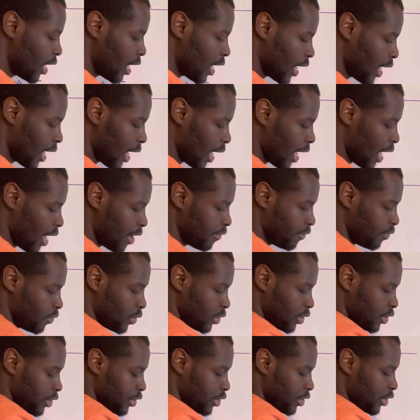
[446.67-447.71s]
I have
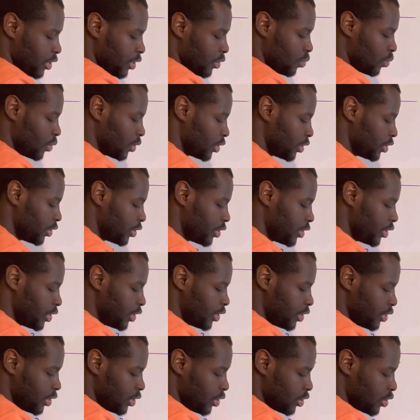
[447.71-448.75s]
1/3 and 1/3
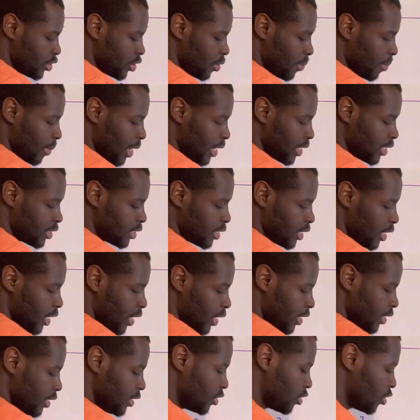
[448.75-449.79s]
here, so minus
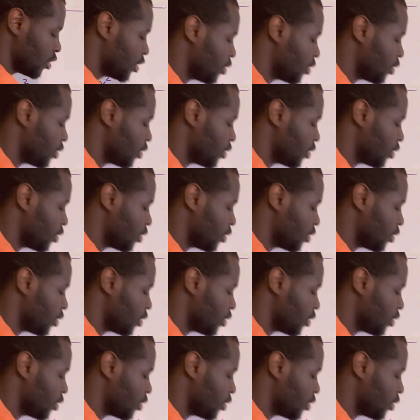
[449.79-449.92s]
8, so it